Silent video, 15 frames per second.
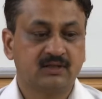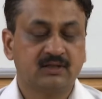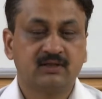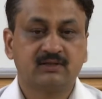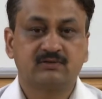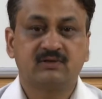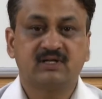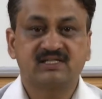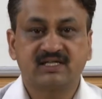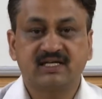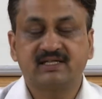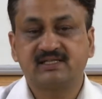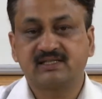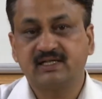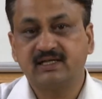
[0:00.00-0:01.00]
So let's get
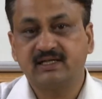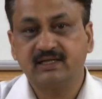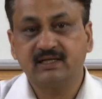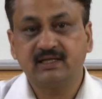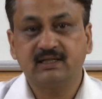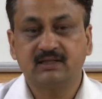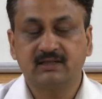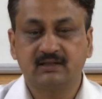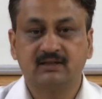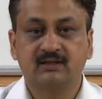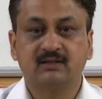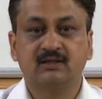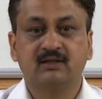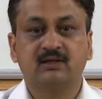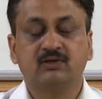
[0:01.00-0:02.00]
started.
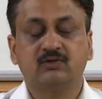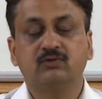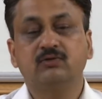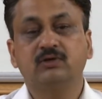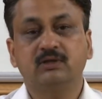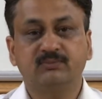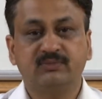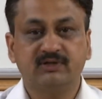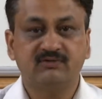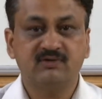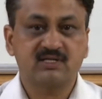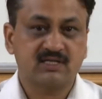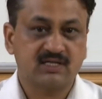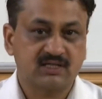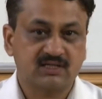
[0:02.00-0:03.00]
Though in previous
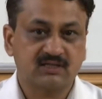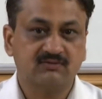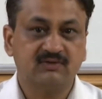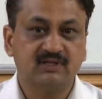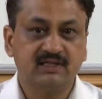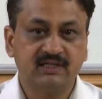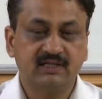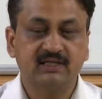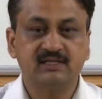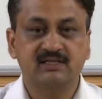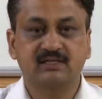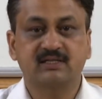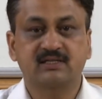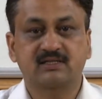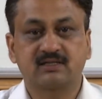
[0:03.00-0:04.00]
session we did
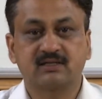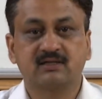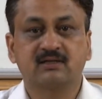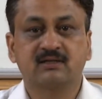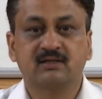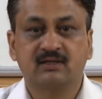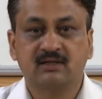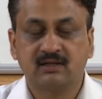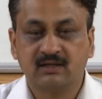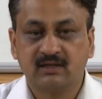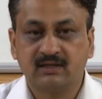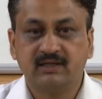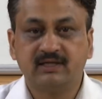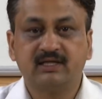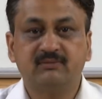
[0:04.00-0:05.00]
discuss
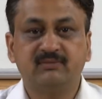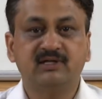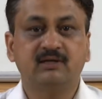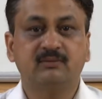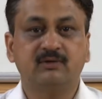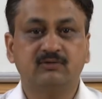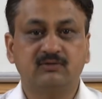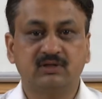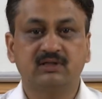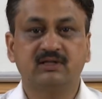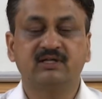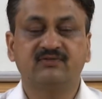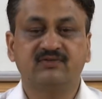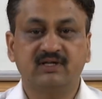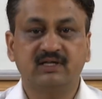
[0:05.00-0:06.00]
little bit about
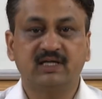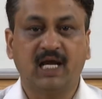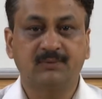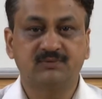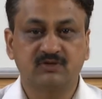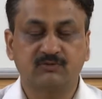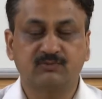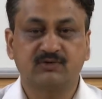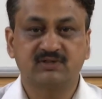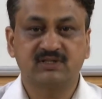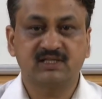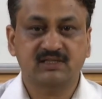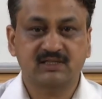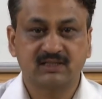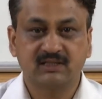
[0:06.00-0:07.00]
different types of
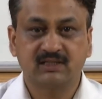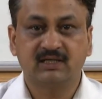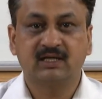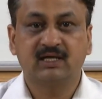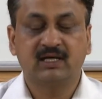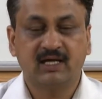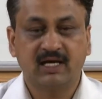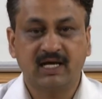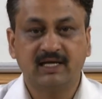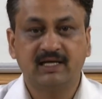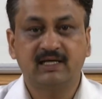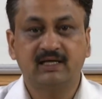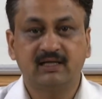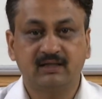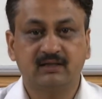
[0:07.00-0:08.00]
projects, I
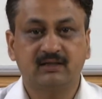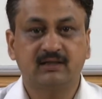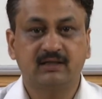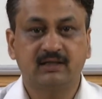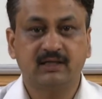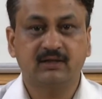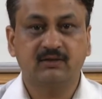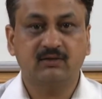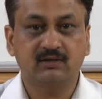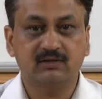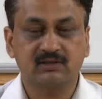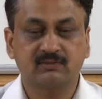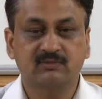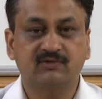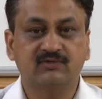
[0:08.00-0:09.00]
will recall
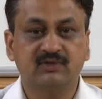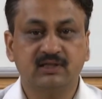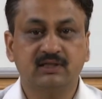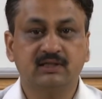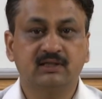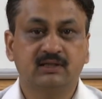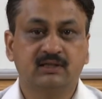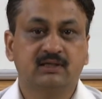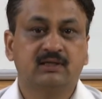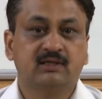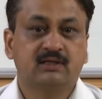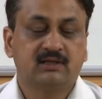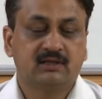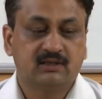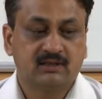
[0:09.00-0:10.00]
some of the
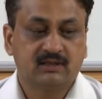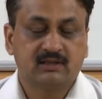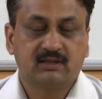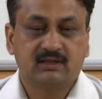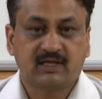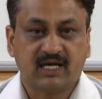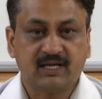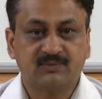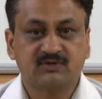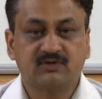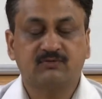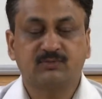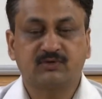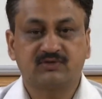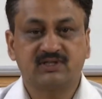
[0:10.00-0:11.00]
types of
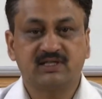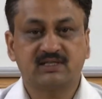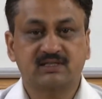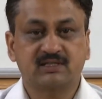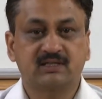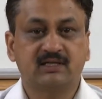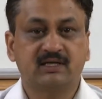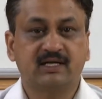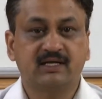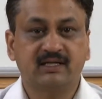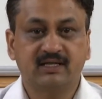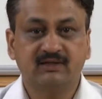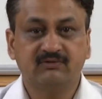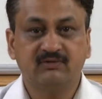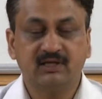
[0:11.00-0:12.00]
projects and
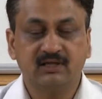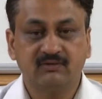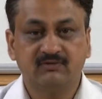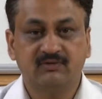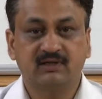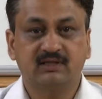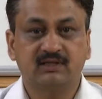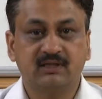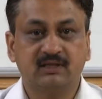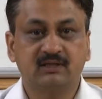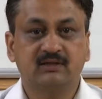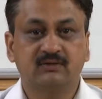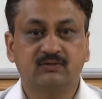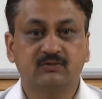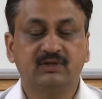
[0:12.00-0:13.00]
then we will further
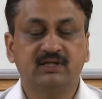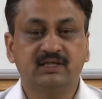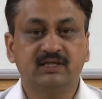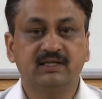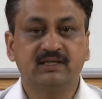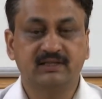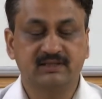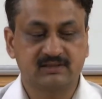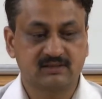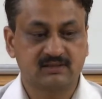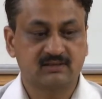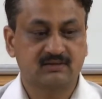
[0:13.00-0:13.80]
go in details.